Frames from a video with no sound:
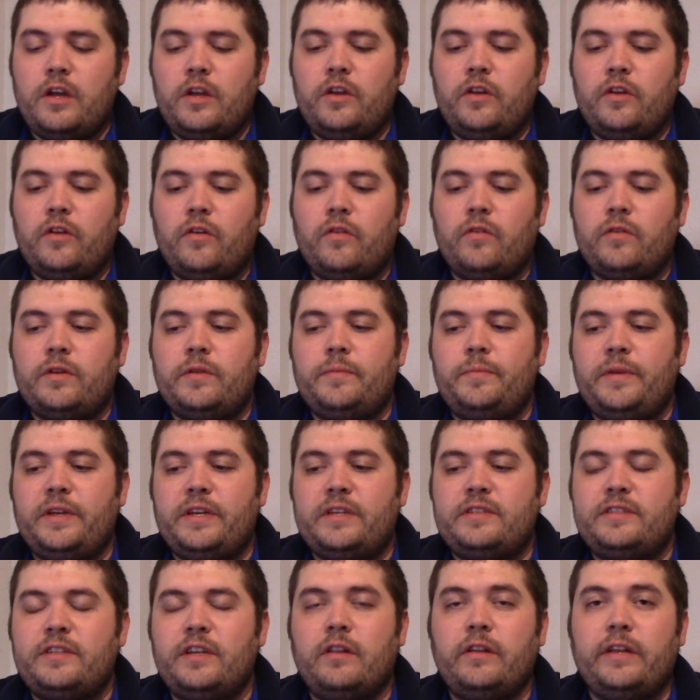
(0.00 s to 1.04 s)
It'd be
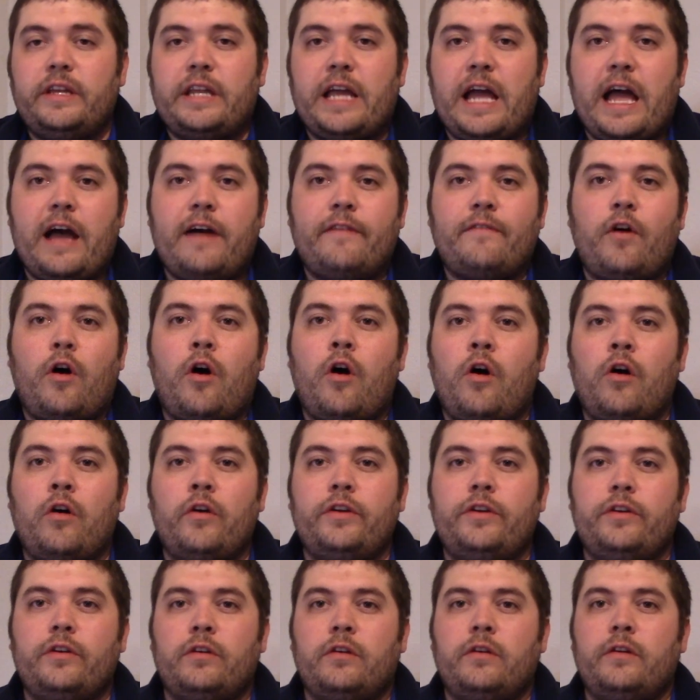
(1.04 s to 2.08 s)
silly to have all
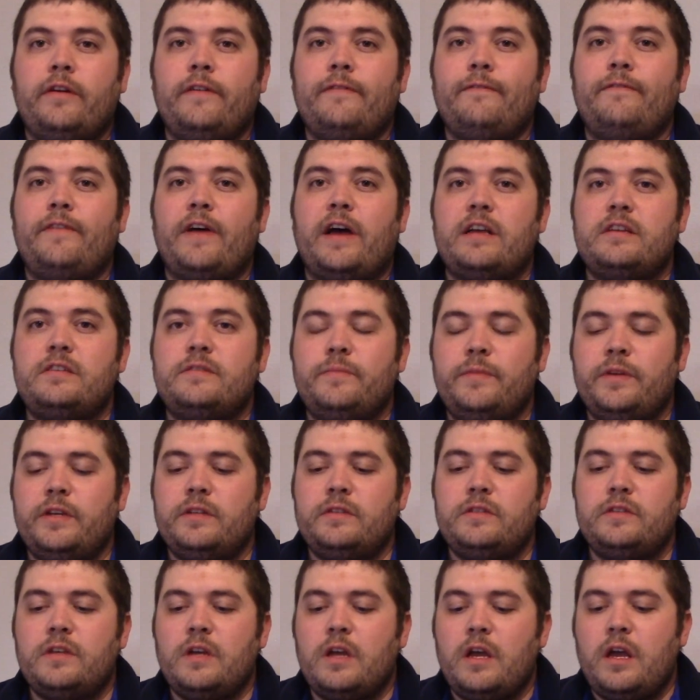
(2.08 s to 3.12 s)
your
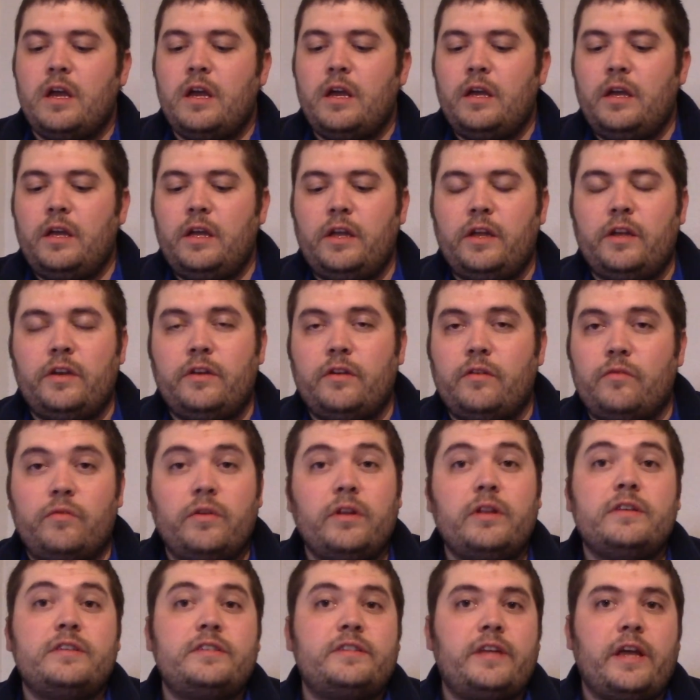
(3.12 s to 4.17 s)
investments into
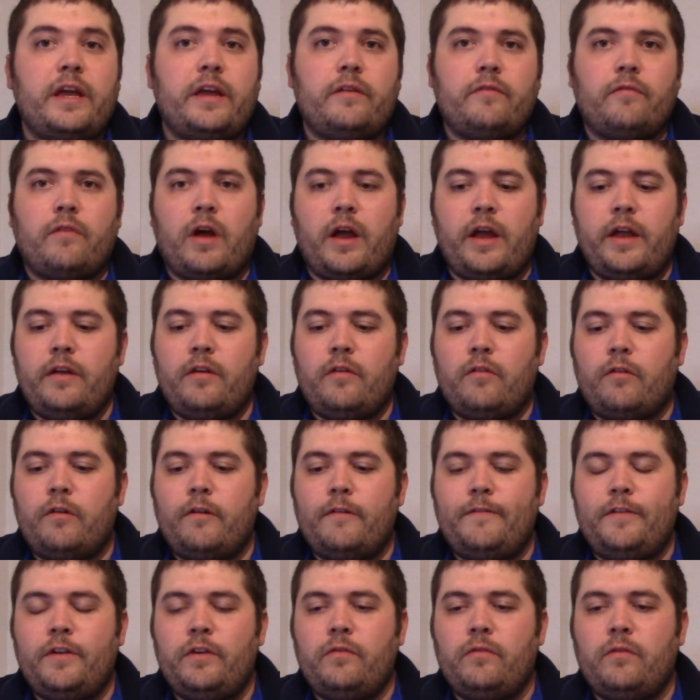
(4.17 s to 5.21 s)
real estate, right? Or
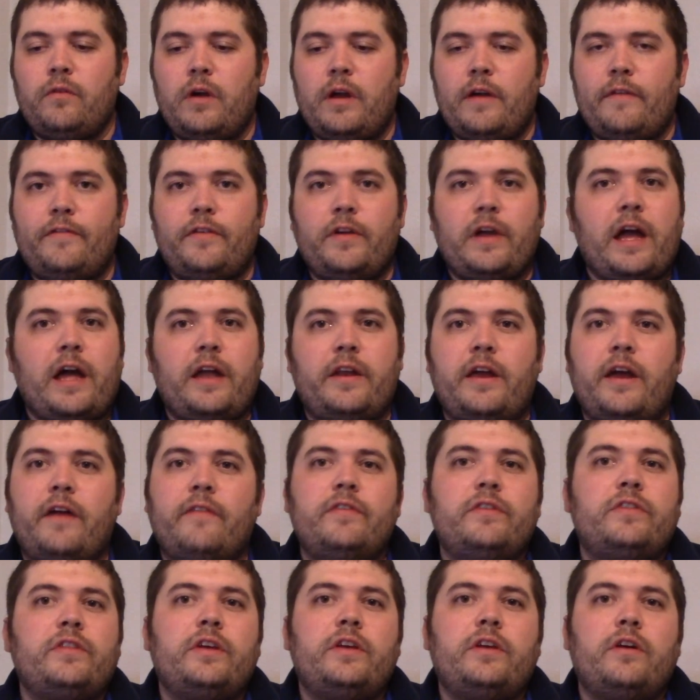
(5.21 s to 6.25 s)
if you had
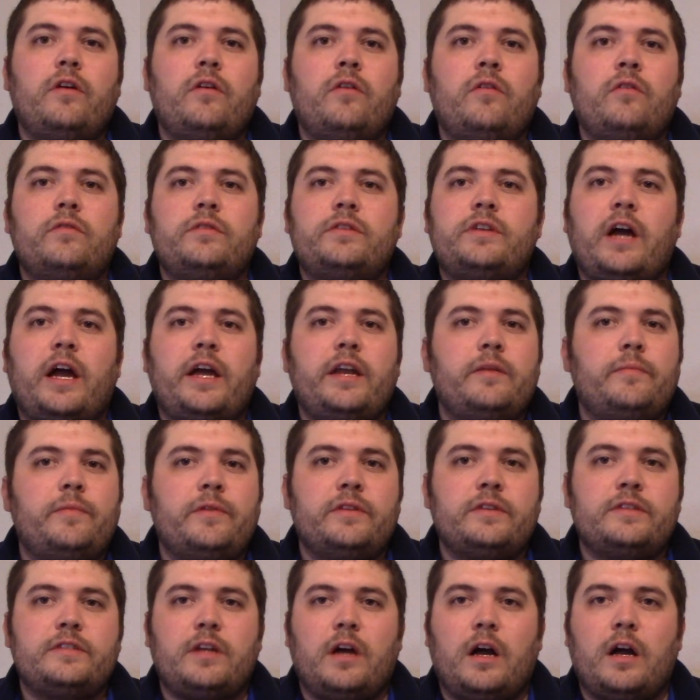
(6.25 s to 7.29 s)
everything you own tied up
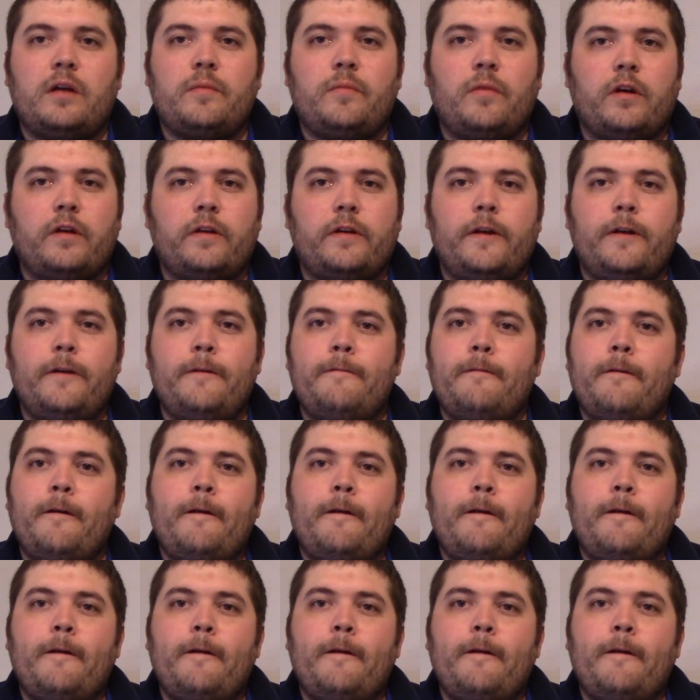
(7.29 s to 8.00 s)
in the stock market.